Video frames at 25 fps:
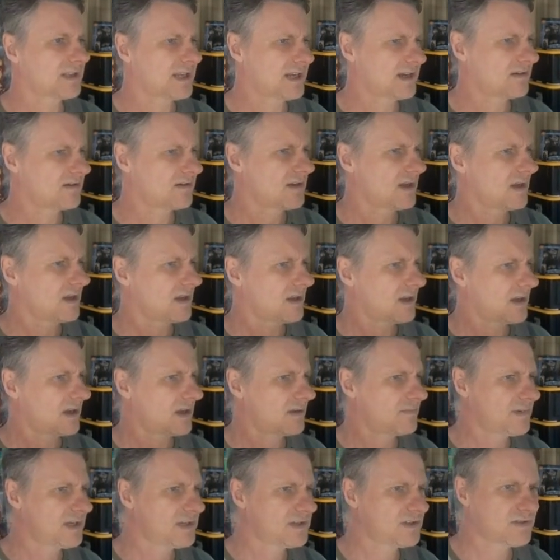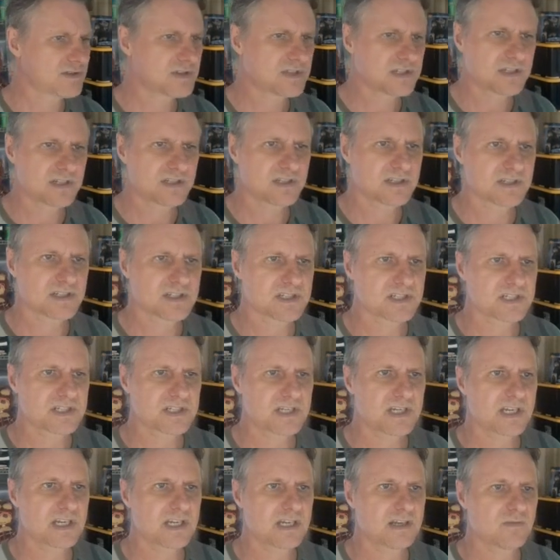Now I'm interested to
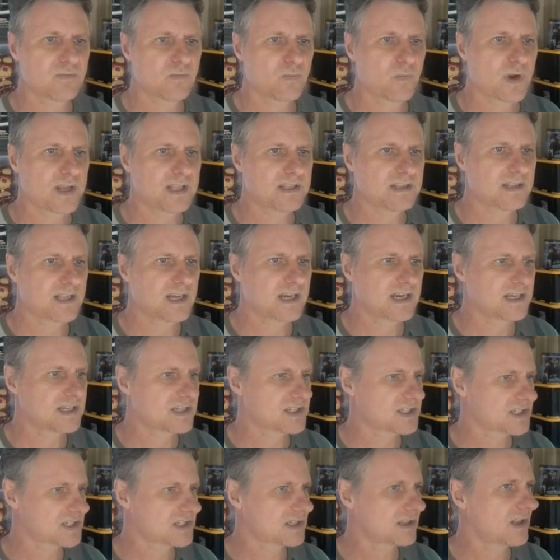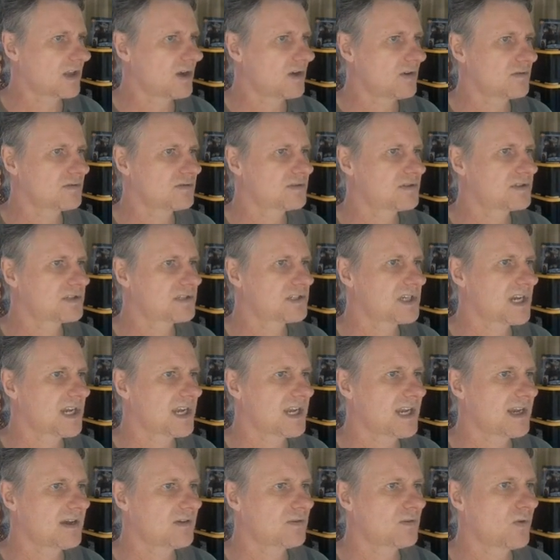see when they slowed
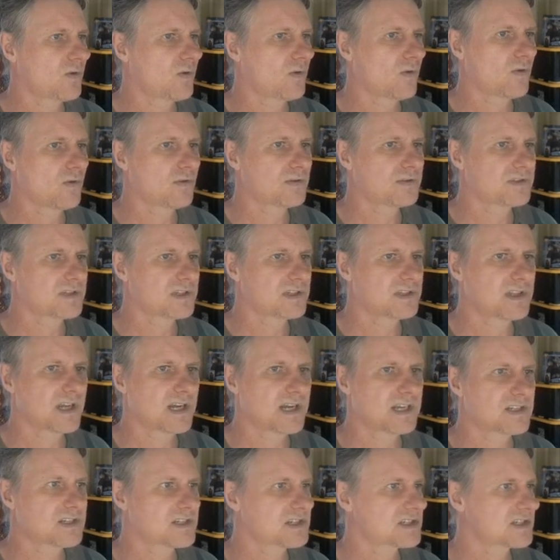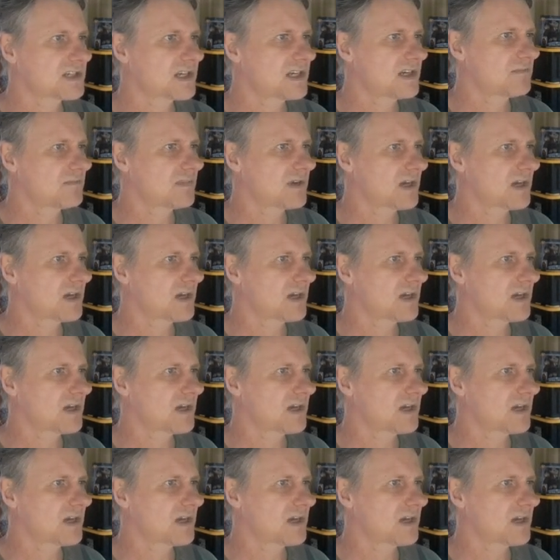down or did they just keep